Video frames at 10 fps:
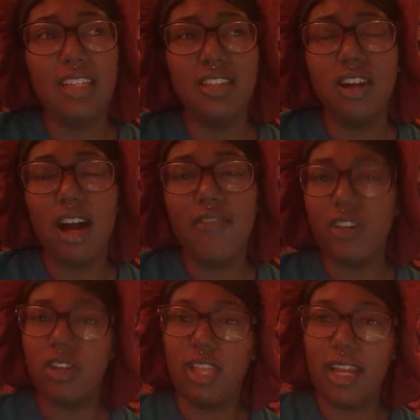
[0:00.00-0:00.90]
you know, I
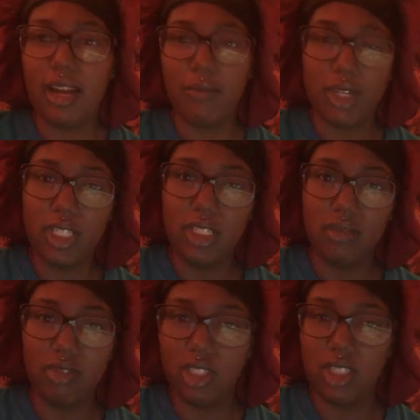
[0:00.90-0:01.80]
feel like I'm
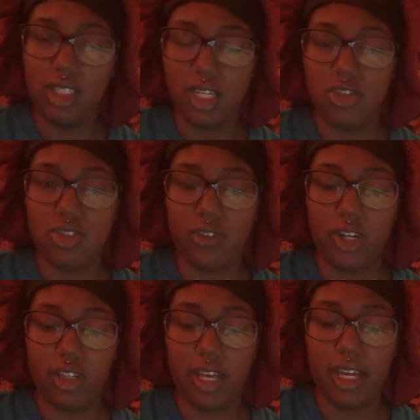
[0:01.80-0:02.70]
really, really an
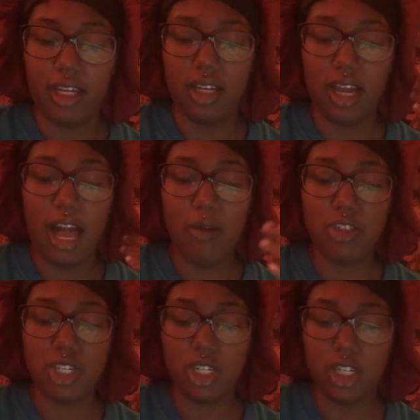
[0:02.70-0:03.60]
introvert. Like I
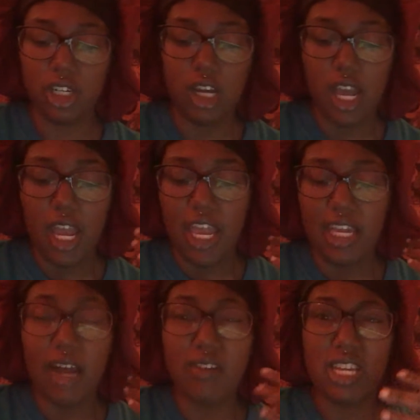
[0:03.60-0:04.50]
was younger
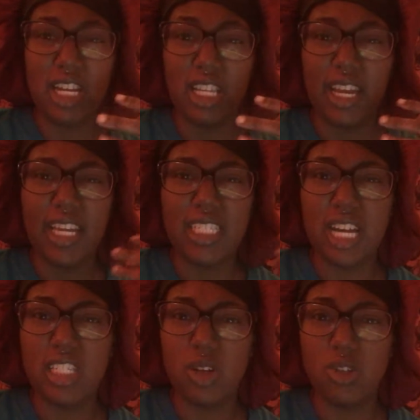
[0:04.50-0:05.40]
and I was kinda like
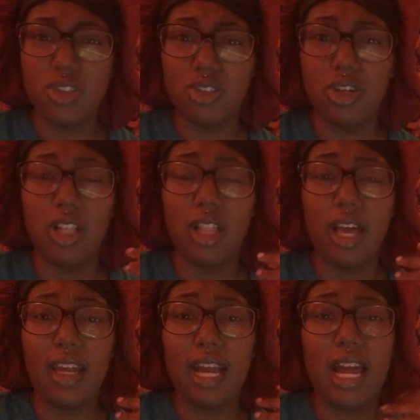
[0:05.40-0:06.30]
antisocial.
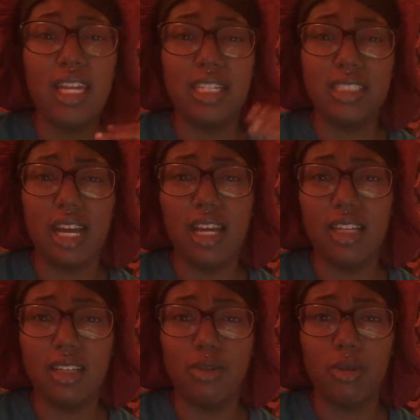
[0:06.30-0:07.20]
Like I had
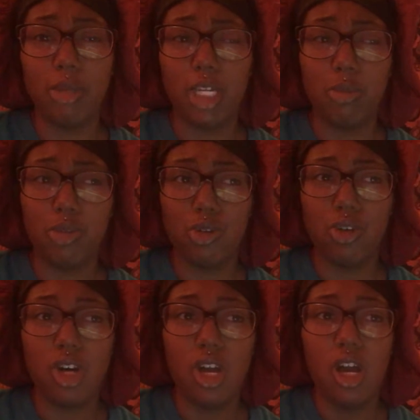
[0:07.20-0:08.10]
anxiety with
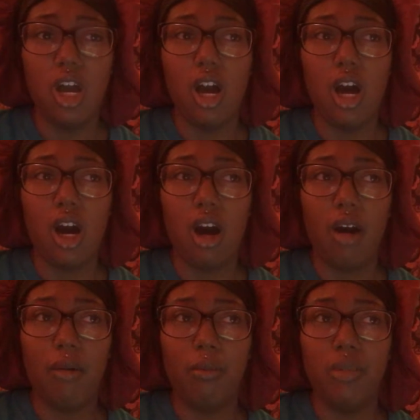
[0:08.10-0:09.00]
people.
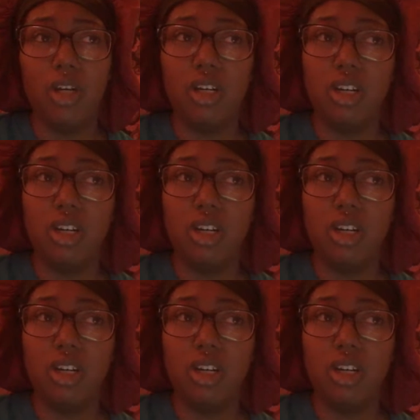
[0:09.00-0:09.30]
Um,